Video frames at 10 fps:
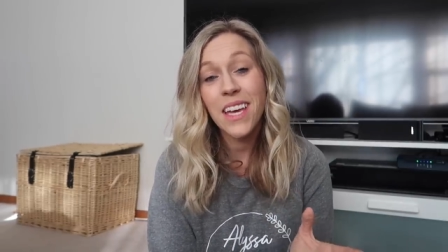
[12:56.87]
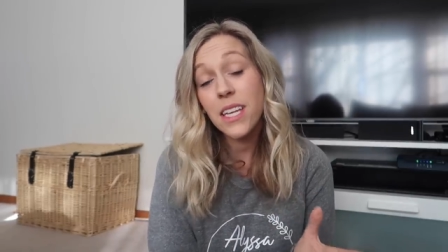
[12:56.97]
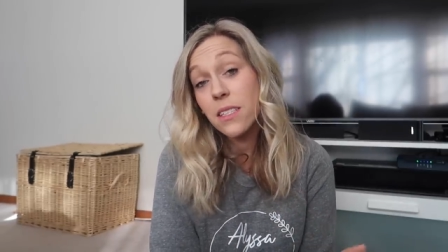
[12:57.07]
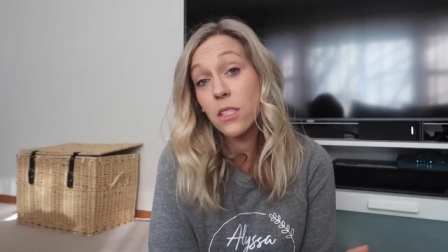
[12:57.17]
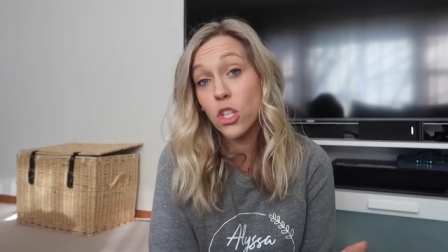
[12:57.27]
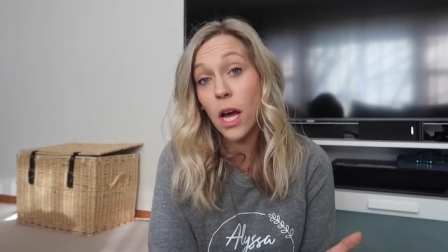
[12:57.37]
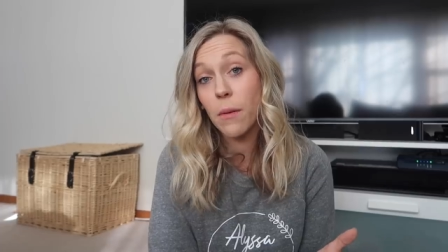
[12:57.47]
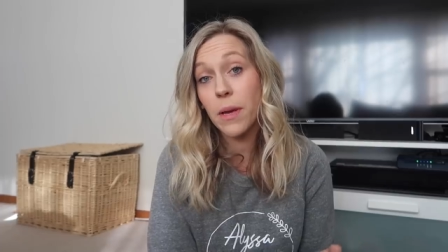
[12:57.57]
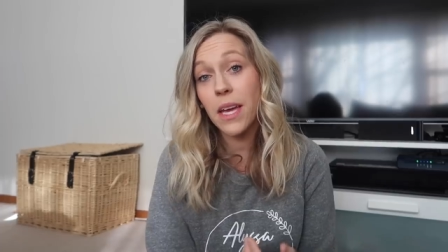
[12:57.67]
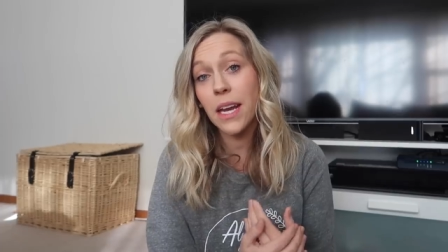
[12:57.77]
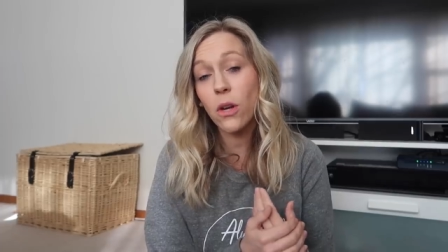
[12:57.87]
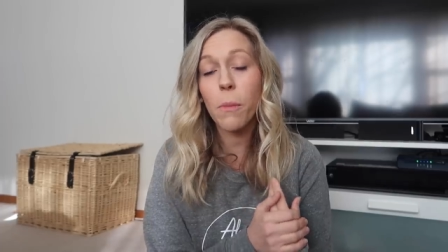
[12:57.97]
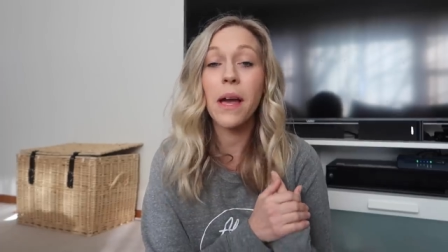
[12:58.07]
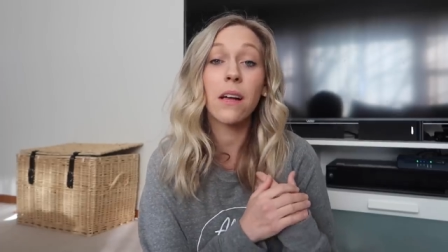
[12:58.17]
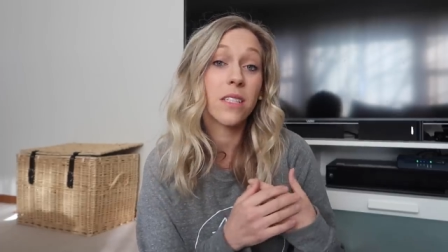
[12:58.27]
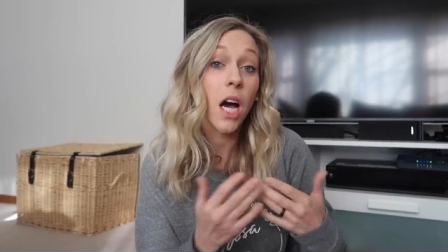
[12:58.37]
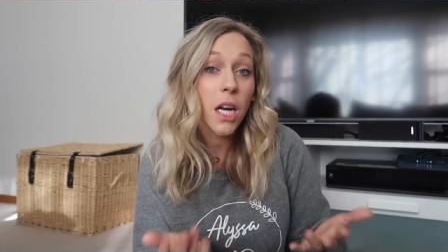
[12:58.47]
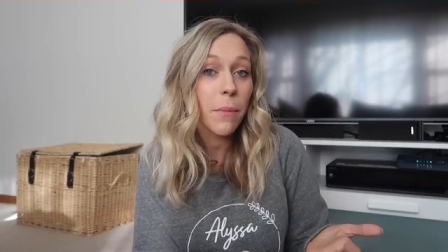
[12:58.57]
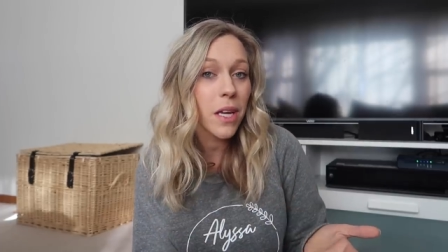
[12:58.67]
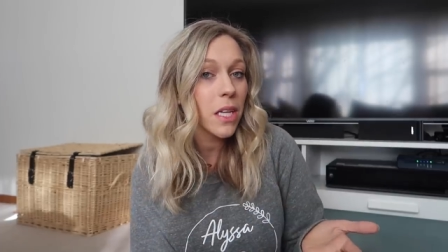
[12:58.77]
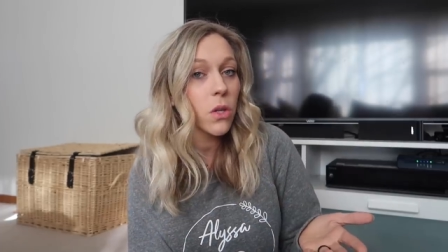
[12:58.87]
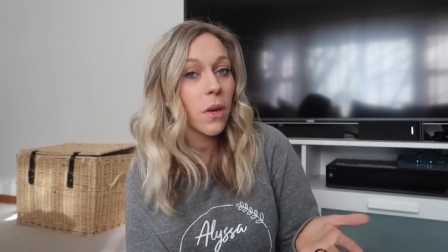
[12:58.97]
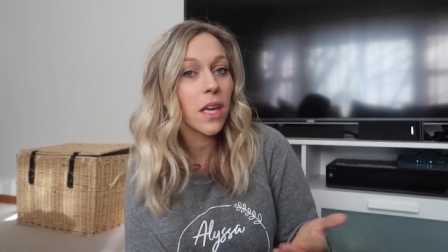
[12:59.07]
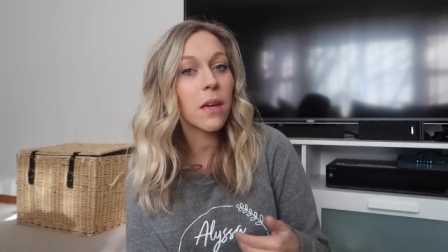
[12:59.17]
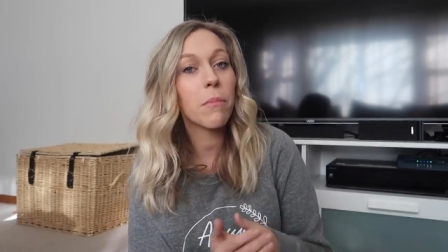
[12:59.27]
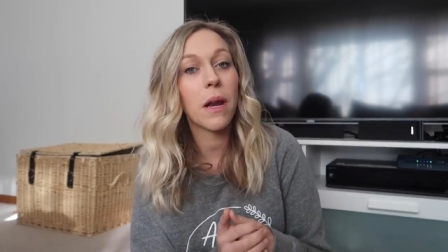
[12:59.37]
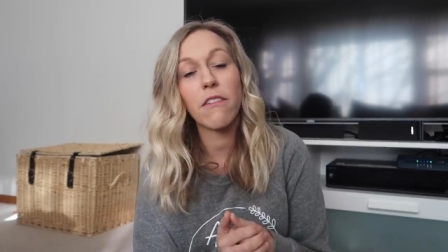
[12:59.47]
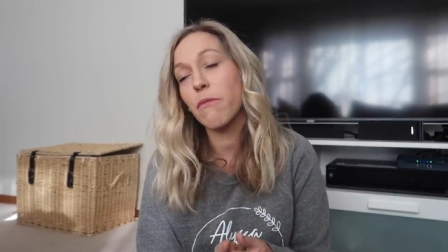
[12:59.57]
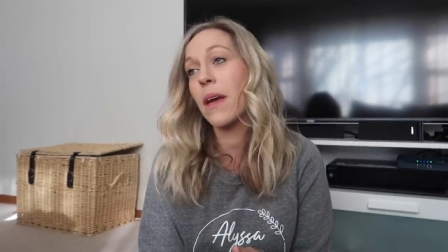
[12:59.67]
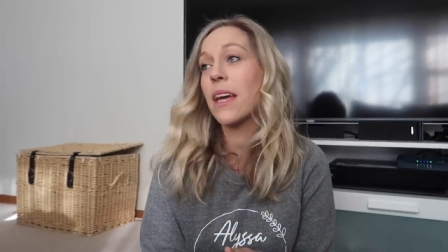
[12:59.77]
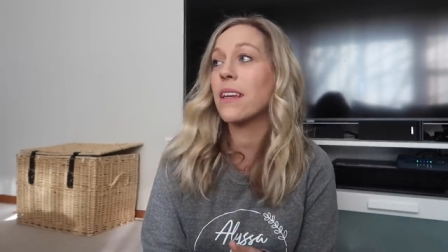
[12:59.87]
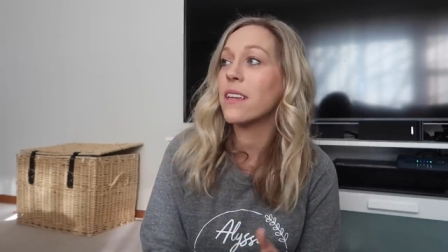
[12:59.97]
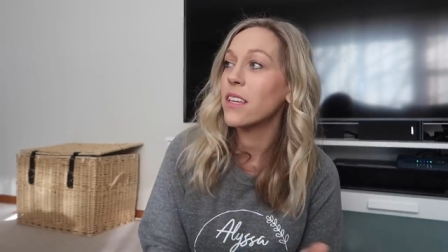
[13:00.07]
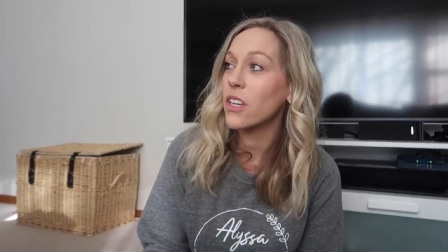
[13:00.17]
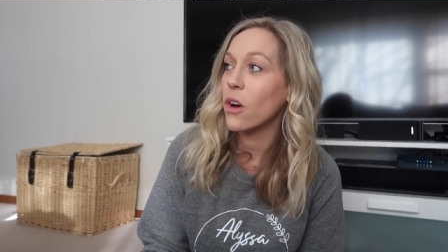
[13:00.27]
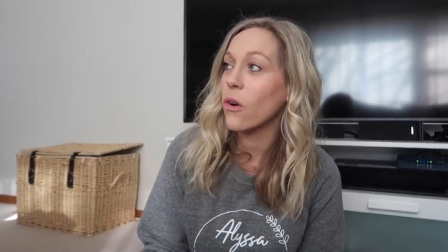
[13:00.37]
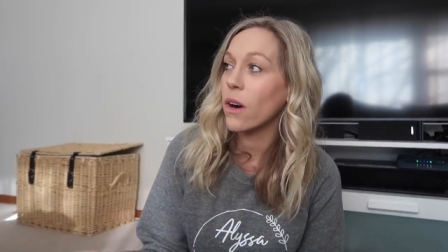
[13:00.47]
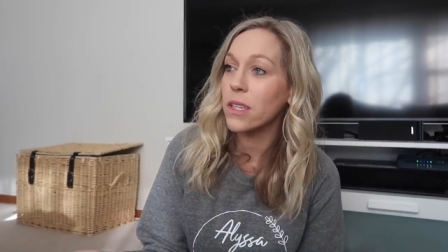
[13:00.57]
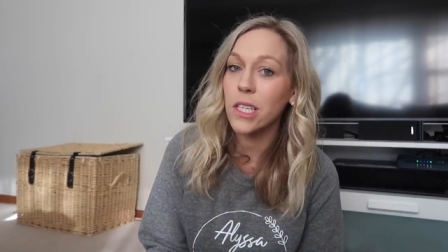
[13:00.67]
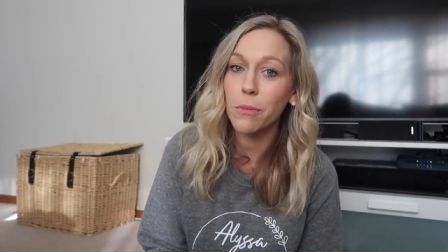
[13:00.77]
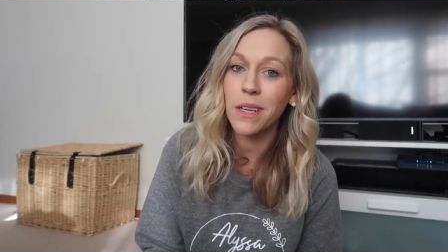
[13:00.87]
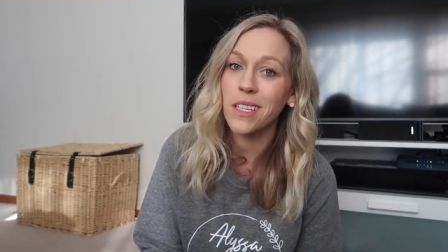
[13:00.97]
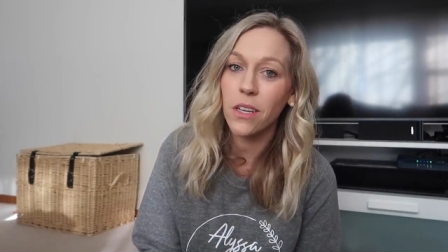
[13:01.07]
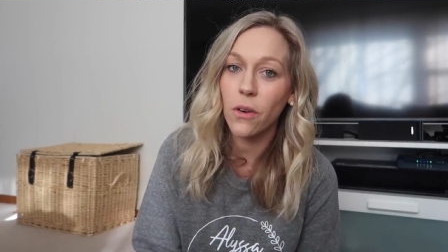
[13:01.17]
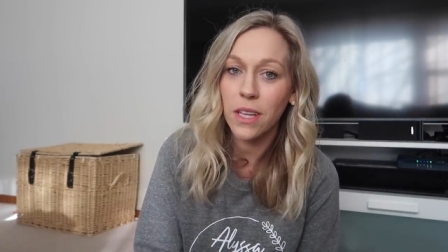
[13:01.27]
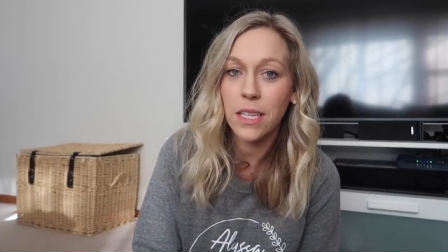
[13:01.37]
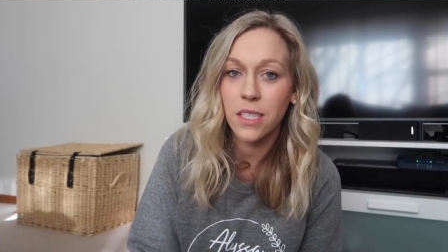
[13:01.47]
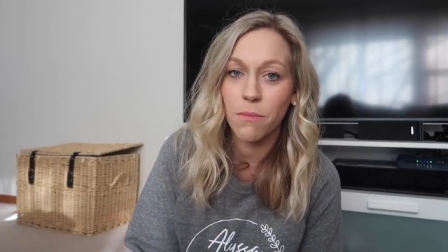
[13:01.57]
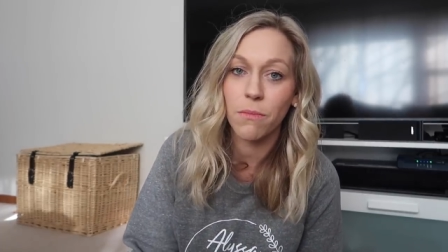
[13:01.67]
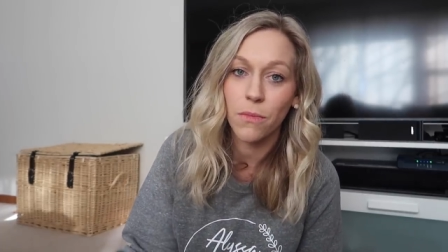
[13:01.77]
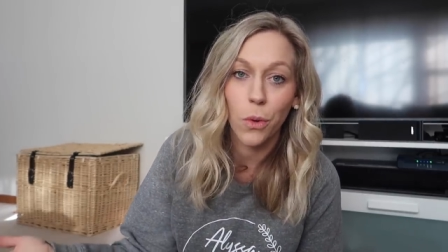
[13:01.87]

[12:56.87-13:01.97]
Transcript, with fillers: it is a job and I don't make a ton of money doing it, but I've made, you know, a little bit, you know, to get some